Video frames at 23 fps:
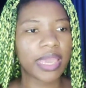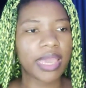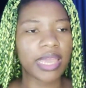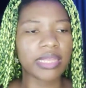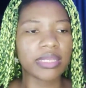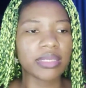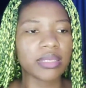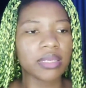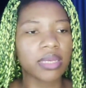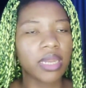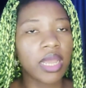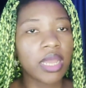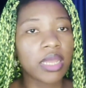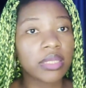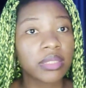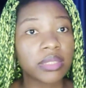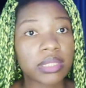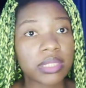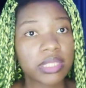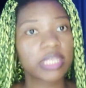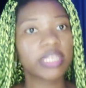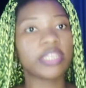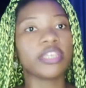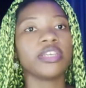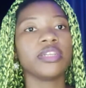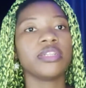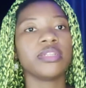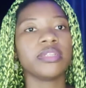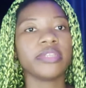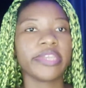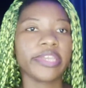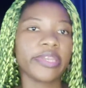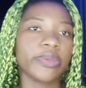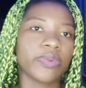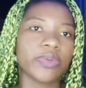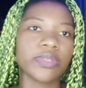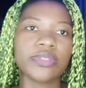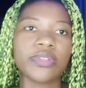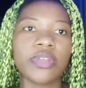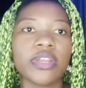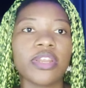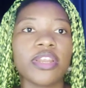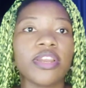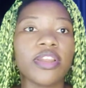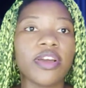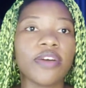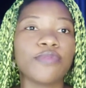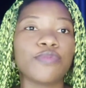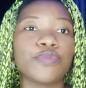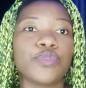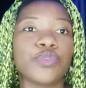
And still, it was not enough.